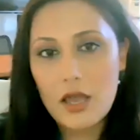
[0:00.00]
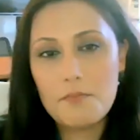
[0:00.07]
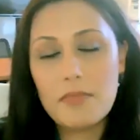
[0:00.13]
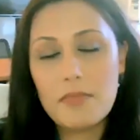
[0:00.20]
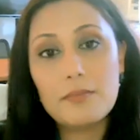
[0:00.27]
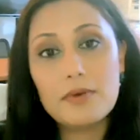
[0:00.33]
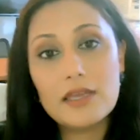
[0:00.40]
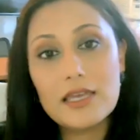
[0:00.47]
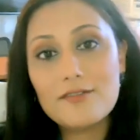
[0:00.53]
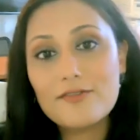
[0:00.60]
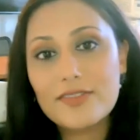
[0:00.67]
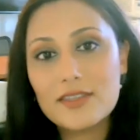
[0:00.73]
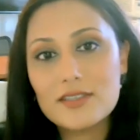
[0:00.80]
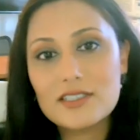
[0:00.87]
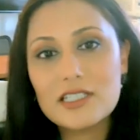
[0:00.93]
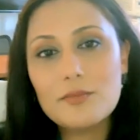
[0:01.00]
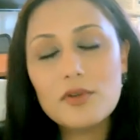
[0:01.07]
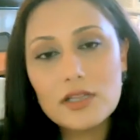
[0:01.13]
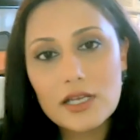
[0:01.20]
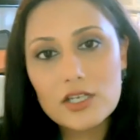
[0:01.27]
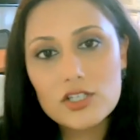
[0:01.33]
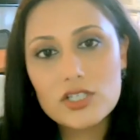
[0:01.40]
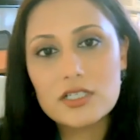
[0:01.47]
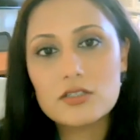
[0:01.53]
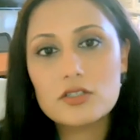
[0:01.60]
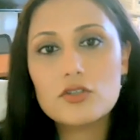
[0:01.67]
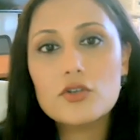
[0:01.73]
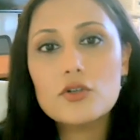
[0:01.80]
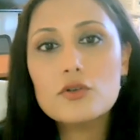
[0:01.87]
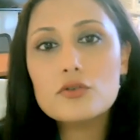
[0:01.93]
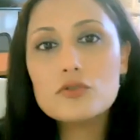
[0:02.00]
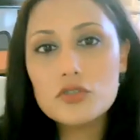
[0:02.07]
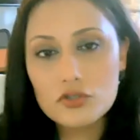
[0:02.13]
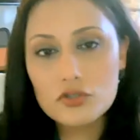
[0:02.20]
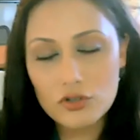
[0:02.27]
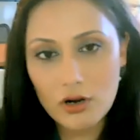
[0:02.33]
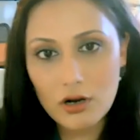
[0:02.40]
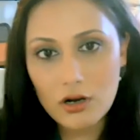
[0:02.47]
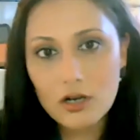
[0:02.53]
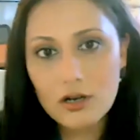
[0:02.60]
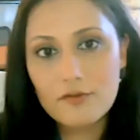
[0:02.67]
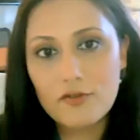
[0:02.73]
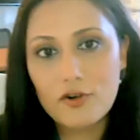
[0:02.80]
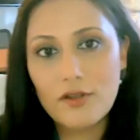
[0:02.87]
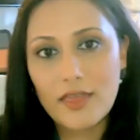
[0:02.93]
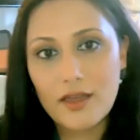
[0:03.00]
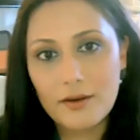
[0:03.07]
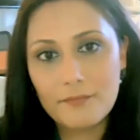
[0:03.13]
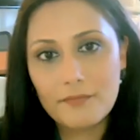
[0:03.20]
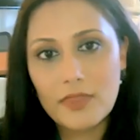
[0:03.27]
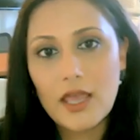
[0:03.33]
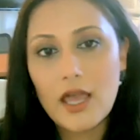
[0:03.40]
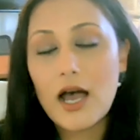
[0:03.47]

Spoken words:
Maybe if the stimulation is too strong for them,